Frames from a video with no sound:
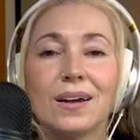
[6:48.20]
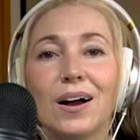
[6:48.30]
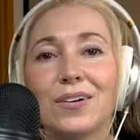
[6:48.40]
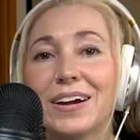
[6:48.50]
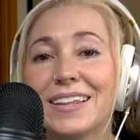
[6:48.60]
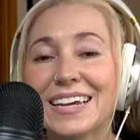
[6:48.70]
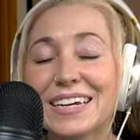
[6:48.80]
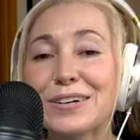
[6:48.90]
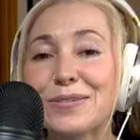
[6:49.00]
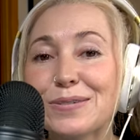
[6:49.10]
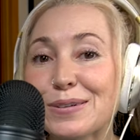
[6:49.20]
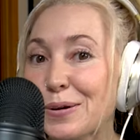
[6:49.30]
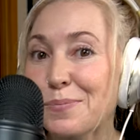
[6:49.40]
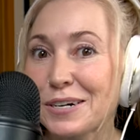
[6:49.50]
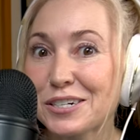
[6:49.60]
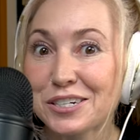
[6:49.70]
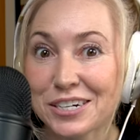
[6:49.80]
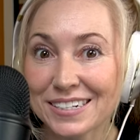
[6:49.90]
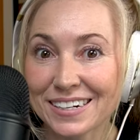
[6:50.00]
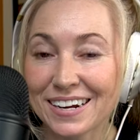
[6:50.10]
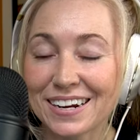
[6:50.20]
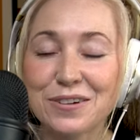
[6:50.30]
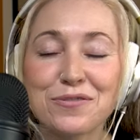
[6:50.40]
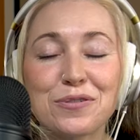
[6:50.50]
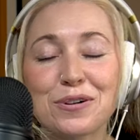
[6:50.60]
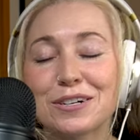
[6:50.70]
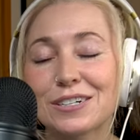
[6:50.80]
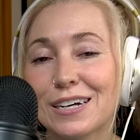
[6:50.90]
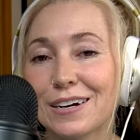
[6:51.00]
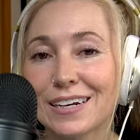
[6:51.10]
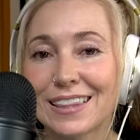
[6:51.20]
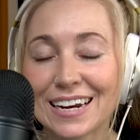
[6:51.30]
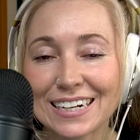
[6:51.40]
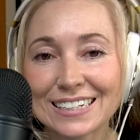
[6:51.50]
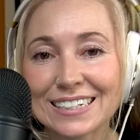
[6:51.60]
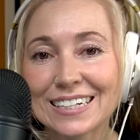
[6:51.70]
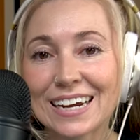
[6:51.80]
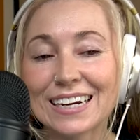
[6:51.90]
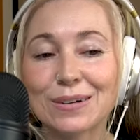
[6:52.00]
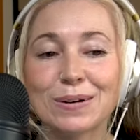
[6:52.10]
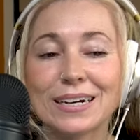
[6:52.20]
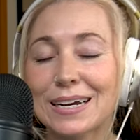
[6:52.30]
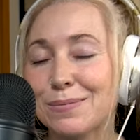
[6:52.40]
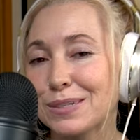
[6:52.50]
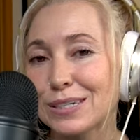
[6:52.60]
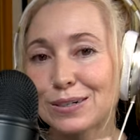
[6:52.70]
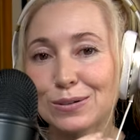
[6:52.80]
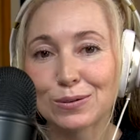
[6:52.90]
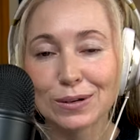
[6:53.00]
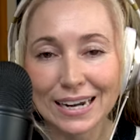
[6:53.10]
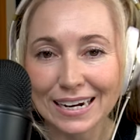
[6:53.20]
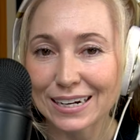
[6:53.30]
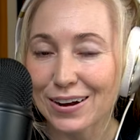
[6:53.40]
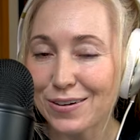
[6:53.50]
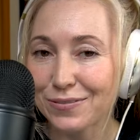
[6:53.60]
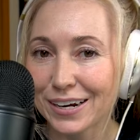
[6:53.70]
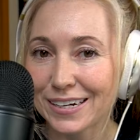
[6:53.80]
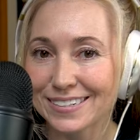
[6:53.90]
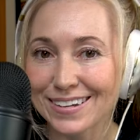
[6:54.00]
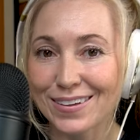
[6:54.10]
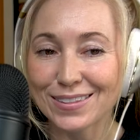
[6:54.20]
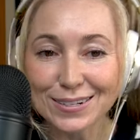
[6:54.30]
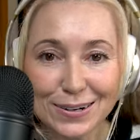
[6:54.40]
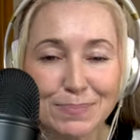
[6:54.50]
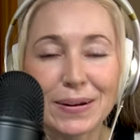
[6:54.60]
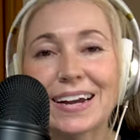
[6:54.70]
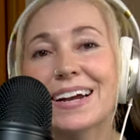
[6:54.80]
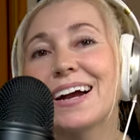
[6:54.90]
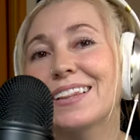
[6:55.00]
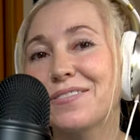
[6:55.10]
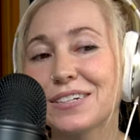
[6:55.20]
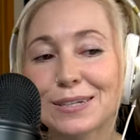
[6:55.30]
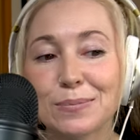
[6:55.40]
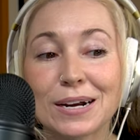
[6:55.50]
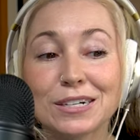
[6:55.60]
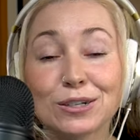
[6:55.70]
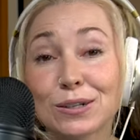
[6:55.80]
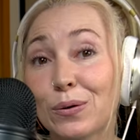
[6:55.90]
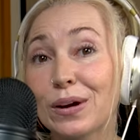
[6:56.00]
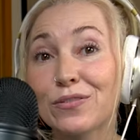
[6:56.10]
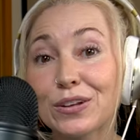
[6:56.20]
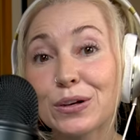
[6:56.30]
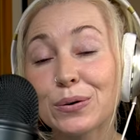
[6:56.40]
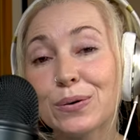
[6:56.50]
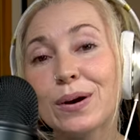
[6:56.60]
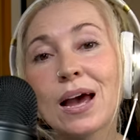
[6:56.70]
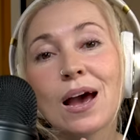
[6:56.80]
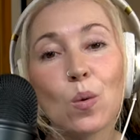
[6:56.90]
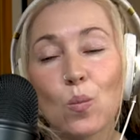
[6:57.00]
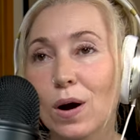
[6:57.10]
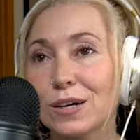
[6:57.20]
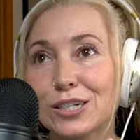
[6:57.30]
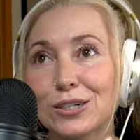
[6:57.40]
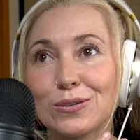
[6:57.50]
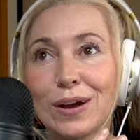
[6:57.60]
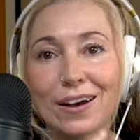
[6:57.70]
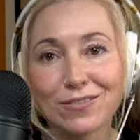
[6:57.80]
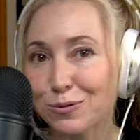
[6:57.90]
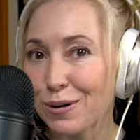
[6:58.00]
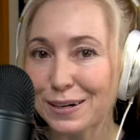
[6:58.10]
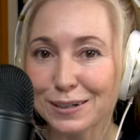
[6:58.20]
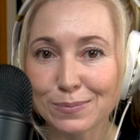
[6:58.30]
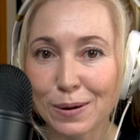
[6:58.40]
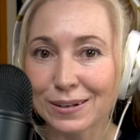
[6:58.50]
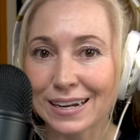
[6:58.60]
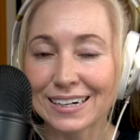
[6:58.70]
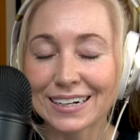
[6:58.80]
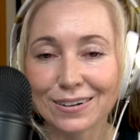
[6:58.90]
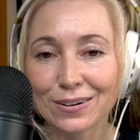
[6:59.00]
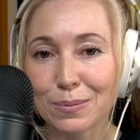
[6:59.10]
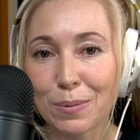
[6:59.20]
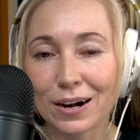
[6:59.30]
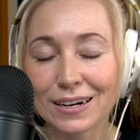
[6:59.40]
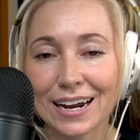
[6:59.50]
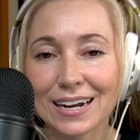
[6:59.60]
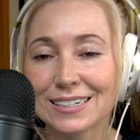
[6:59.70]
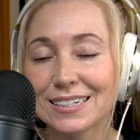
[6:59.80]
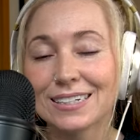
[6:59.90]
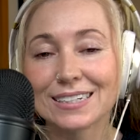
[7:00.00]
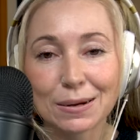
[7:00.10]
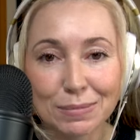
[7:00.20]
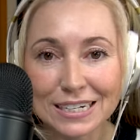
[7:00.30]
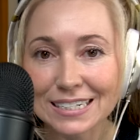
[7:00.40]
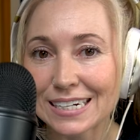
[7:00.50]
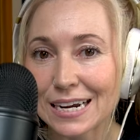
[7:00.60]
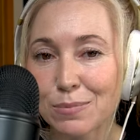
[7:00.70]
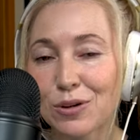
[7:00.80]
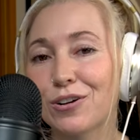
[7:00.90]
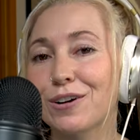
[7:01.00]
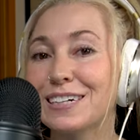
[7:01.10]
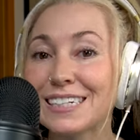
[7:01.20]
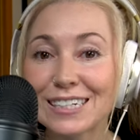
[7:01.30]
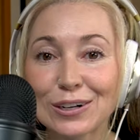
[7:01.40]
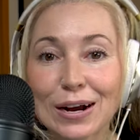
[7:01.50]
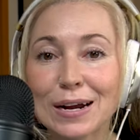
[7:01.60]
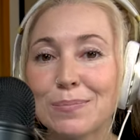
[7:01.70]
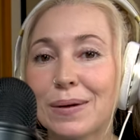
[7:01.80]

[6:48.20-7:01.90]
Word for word: All right, thank you so much, Yessika, for sharing that insight when it comes to gaining confidence on the dirt bike. I love it so much. So if you want to have a rider spotlight here on the podcast, send me a DM over on Instagram.